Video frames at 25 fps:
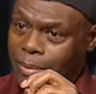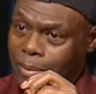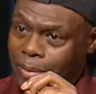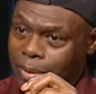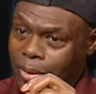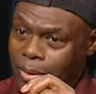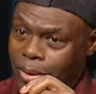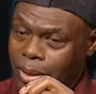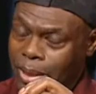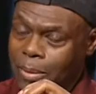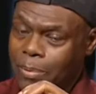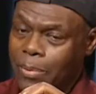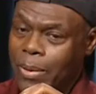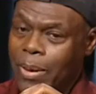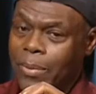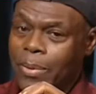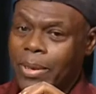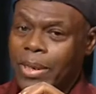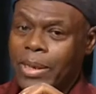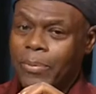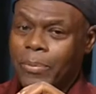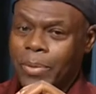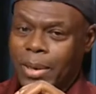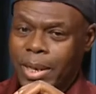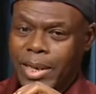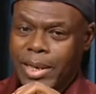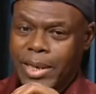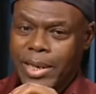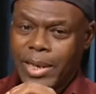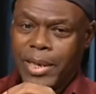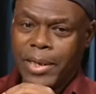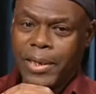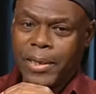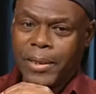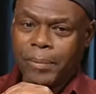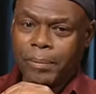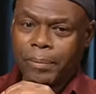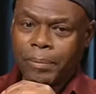Zimbabwean
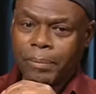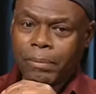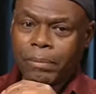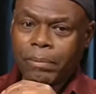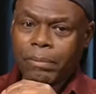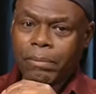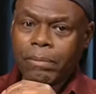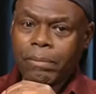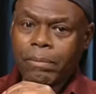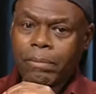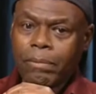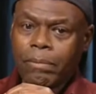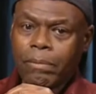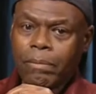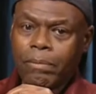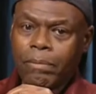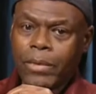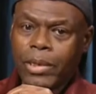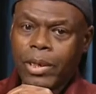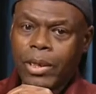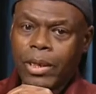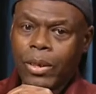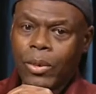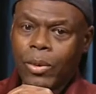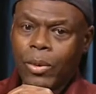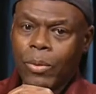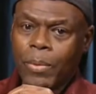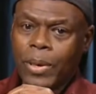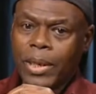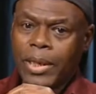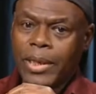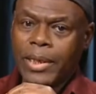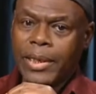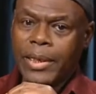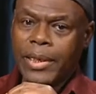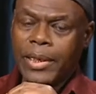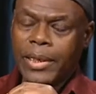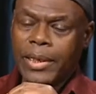President
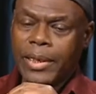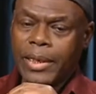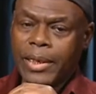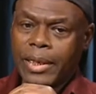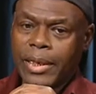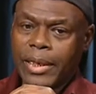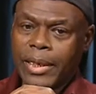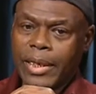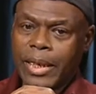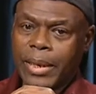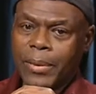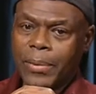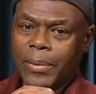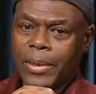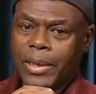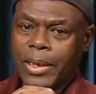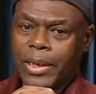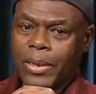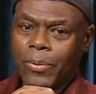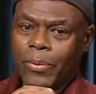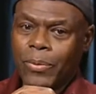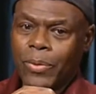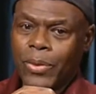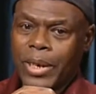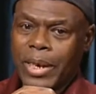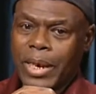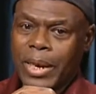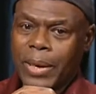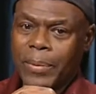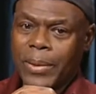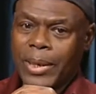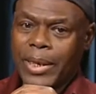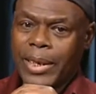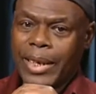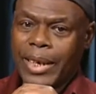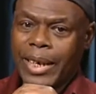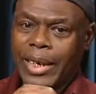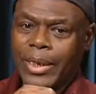Robert Gabriel
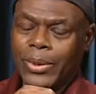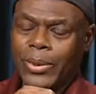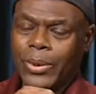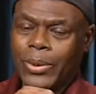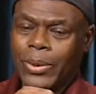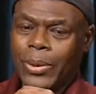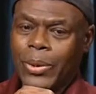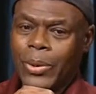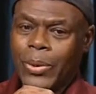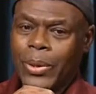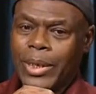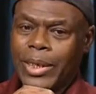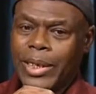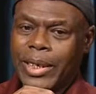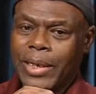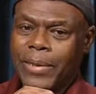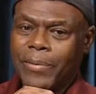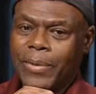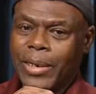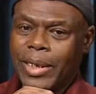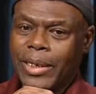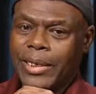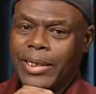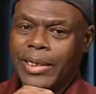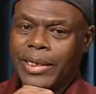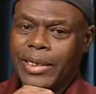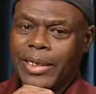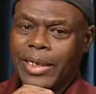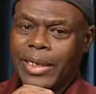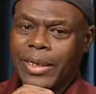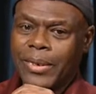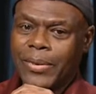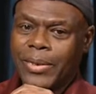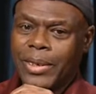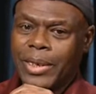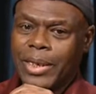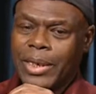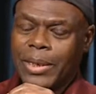Mugabe, I don't know whether in fact his
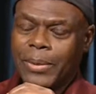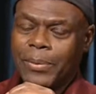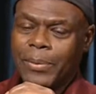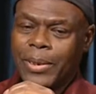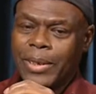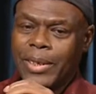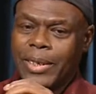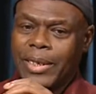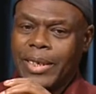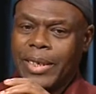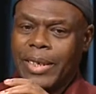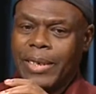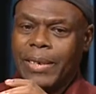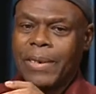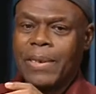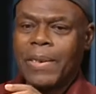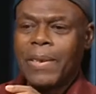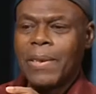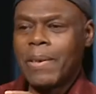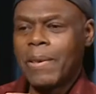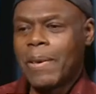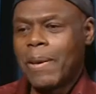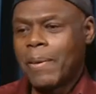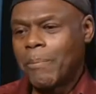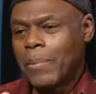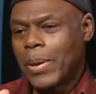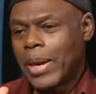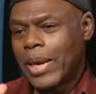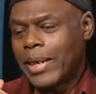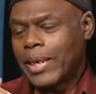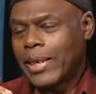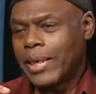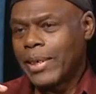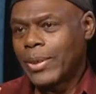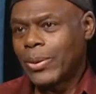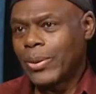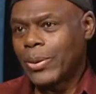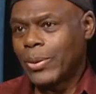country has been
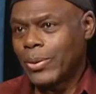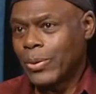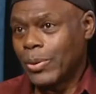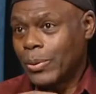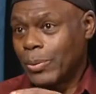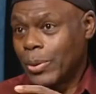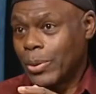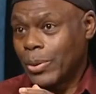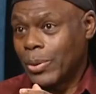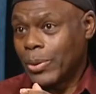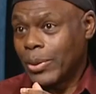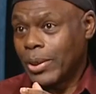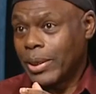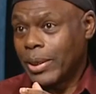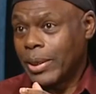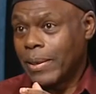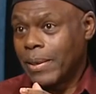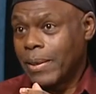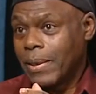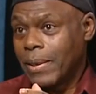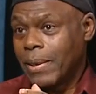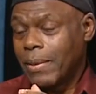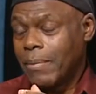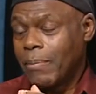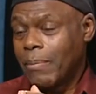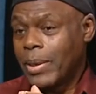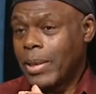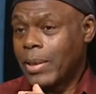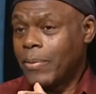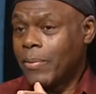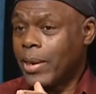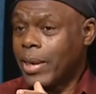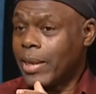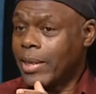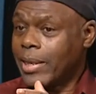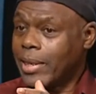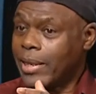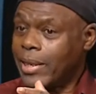paying its contributions, but the
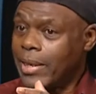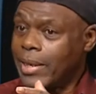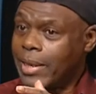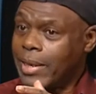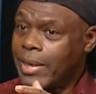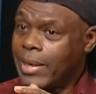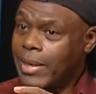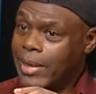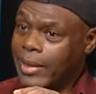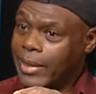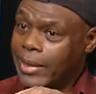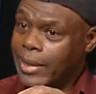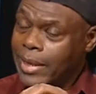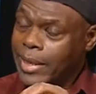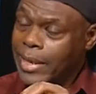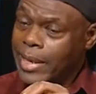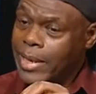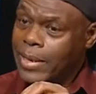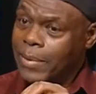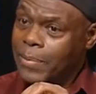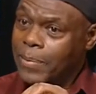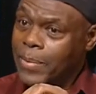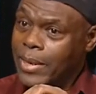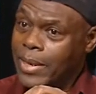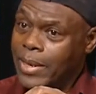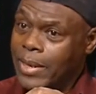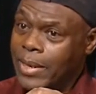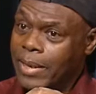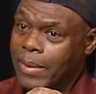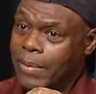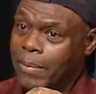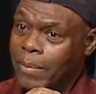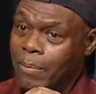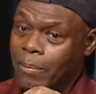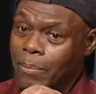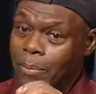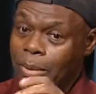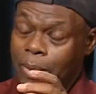fact that at least he has been
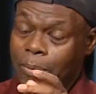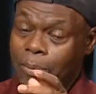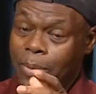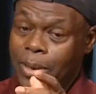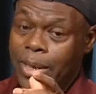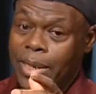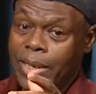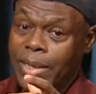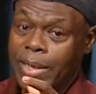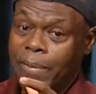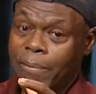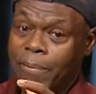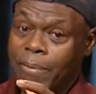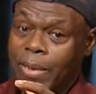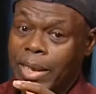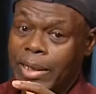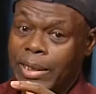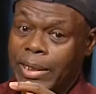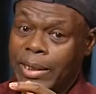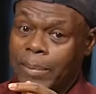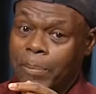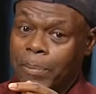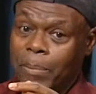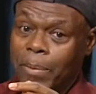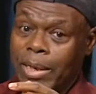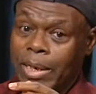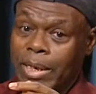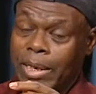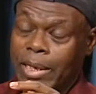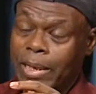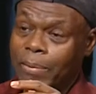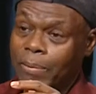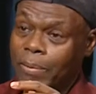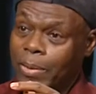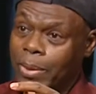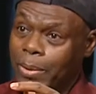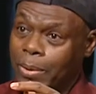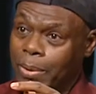maybe the first
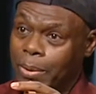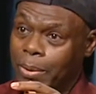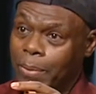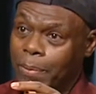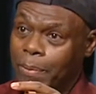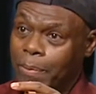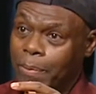individual